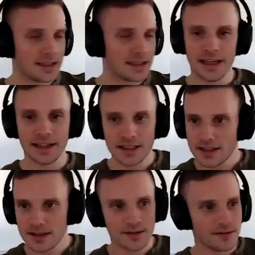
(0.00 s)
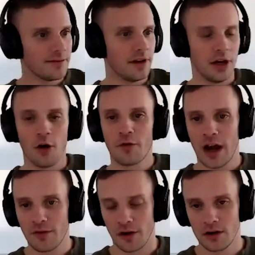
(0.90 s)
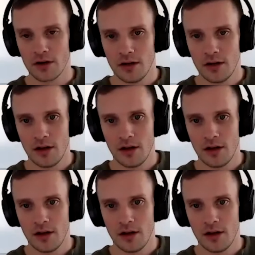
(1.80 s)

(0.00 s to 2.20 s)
since, you know, forever.